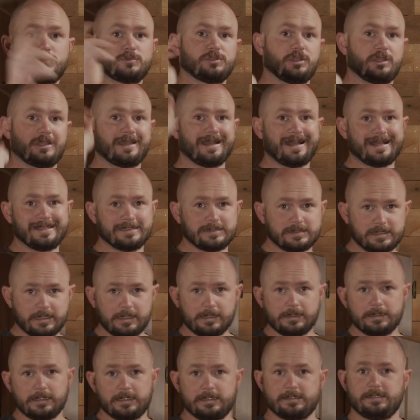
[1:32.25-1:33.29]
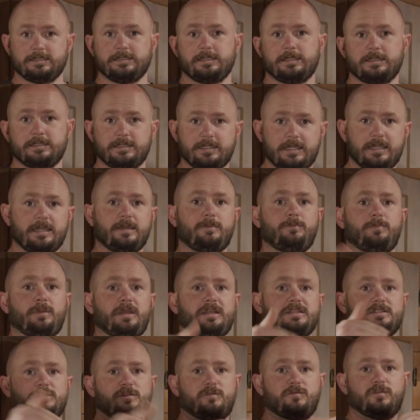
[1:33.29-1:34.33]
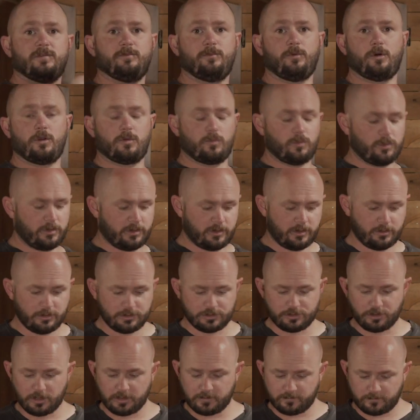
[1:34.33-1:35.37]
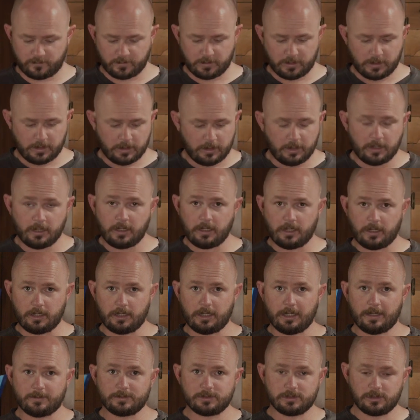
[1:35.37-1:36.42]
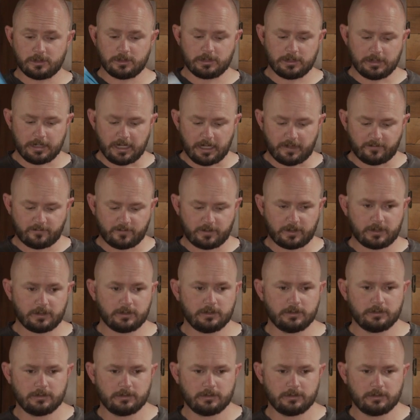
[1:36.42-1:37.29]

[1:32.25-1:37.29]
So cast it out, let it sink down, bounce off the bottom with your retrieve, and you're absolutely laughing.